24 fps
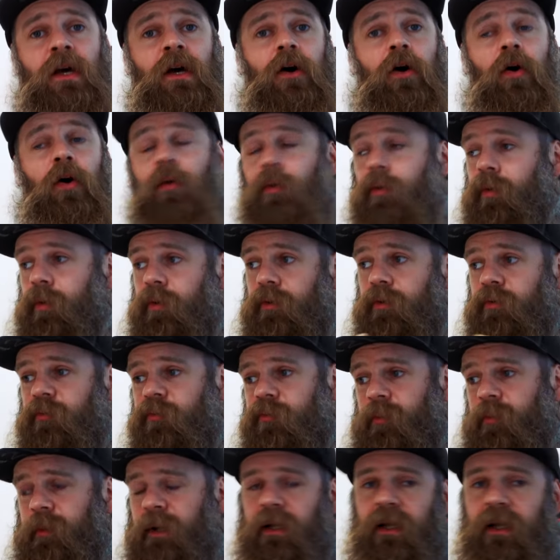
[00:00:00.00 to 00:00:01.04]
All the orders
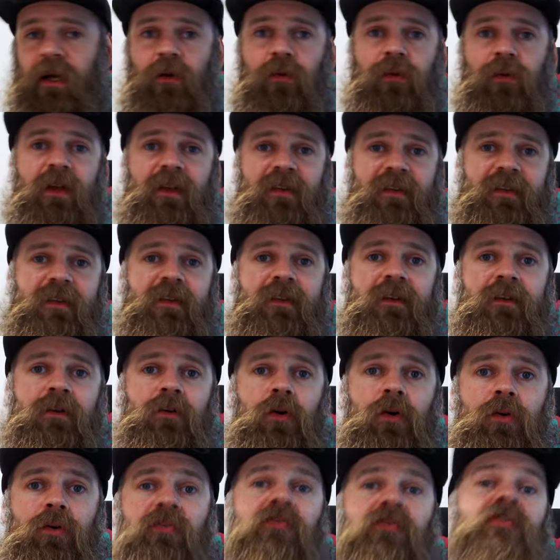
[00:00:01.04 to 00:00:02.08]
are away now. That's the
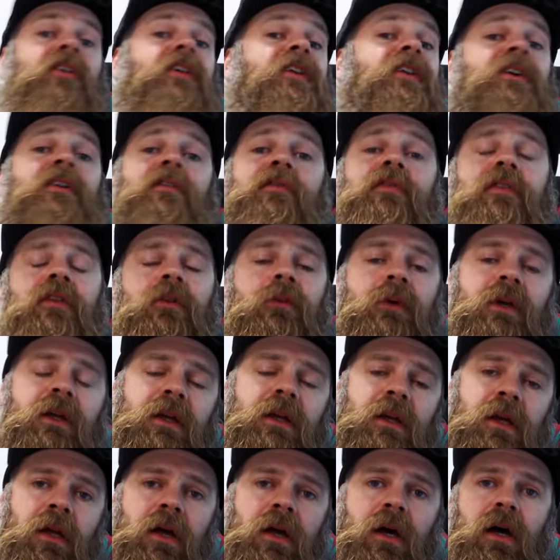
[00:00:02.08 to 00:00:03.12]
orders cleared for the
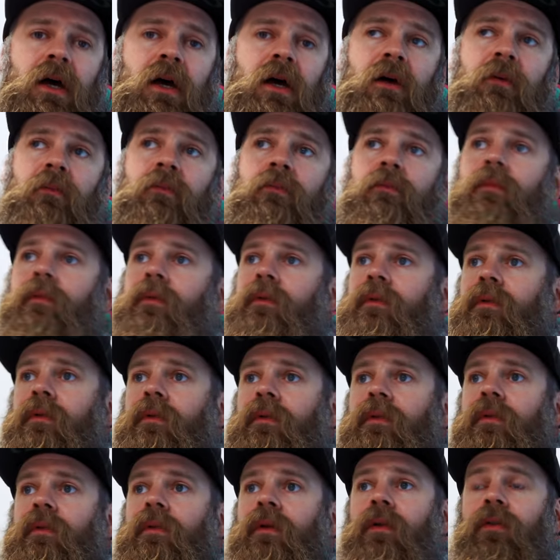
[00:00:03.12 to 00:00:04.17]
week. I know
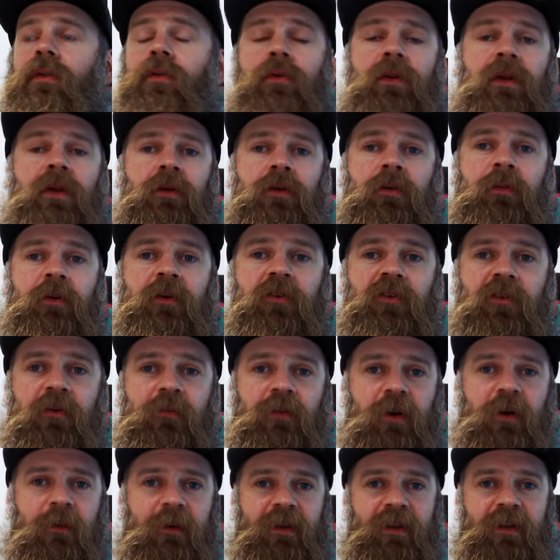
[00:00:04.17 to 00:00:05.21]
that there'll be some
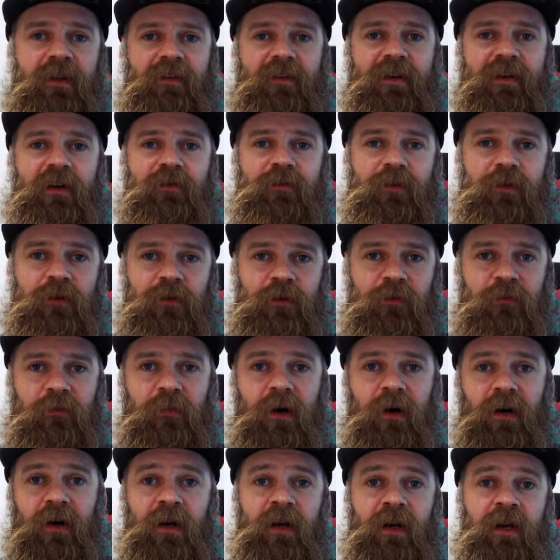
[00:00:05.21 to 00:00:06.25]
coming in this afternoon,
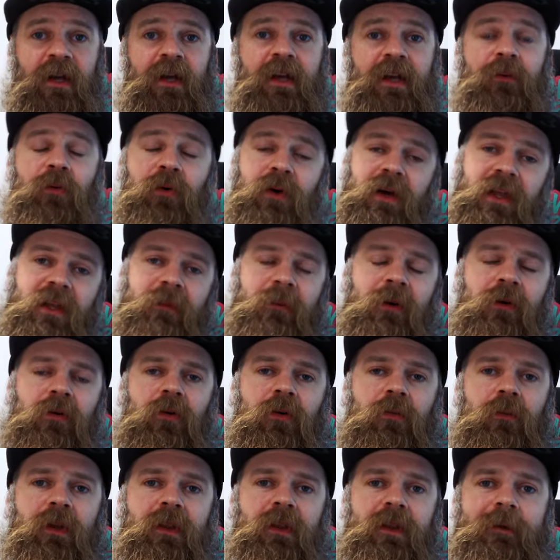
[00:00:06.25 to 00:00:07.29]
but we'll get them out
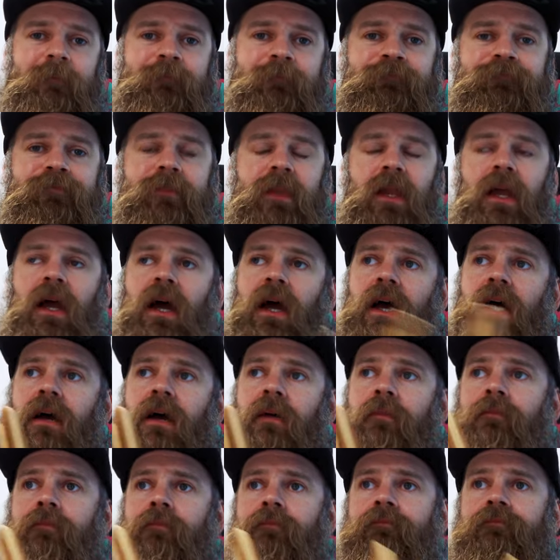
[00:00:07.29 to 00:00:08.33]
on Monday.
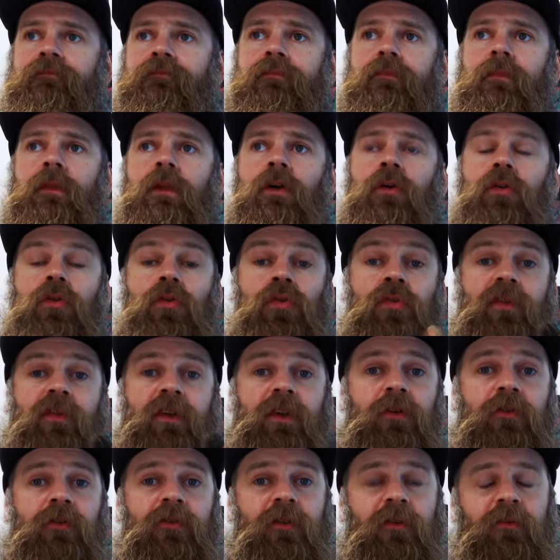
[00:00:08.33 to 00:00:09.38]
Got two
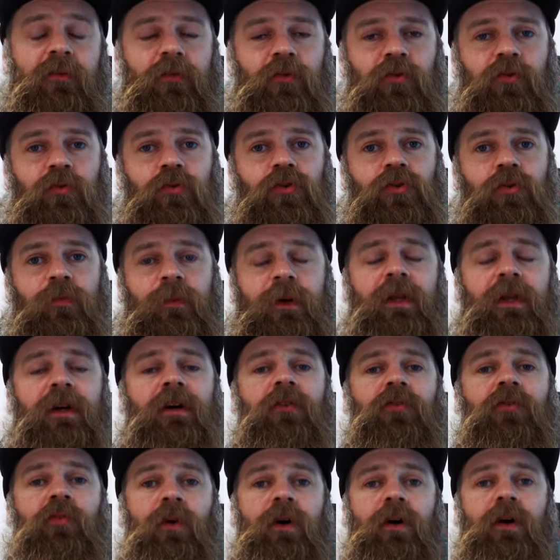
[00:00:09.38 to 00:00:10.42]
videos done for social media
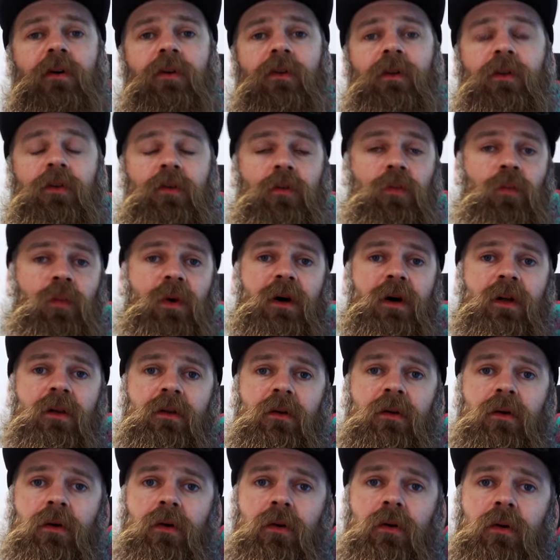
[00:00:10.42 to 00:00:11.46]
as well. They're doing
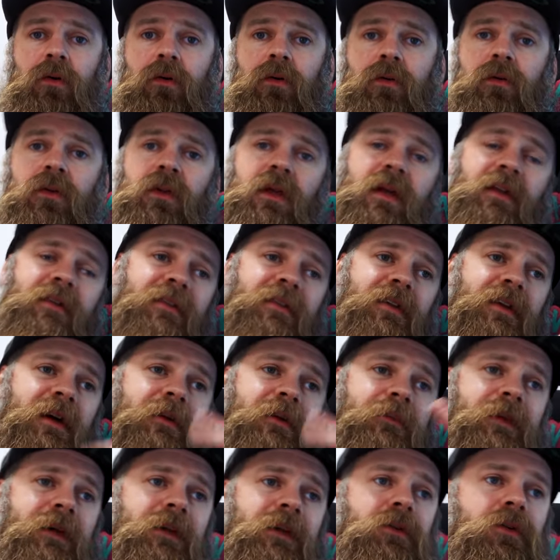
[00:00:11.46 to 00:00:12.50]
well on
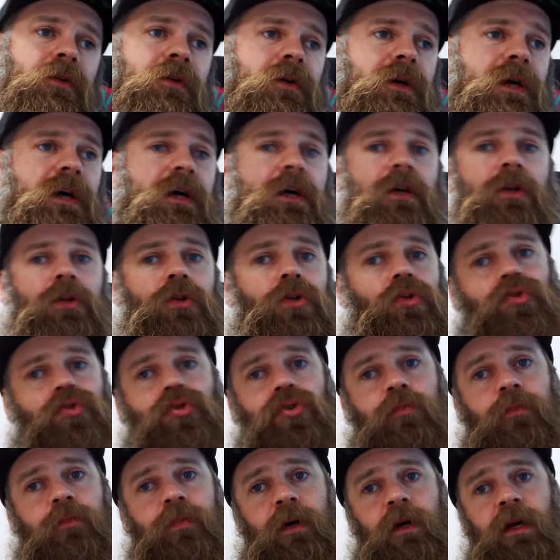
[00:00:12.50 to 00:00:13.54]
Instagram, TikTok, and
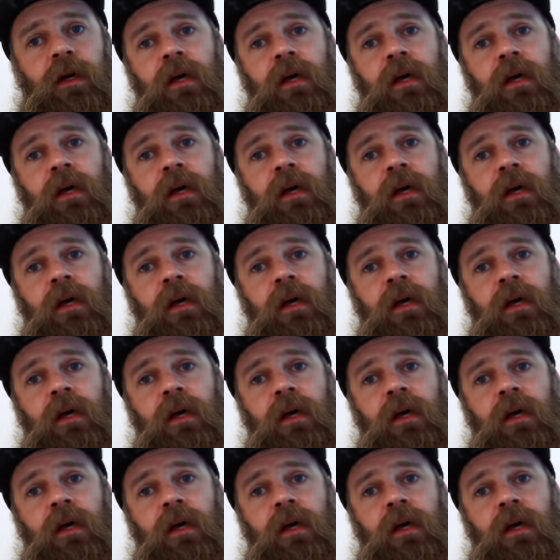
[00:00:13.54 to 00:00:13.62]
YouTube.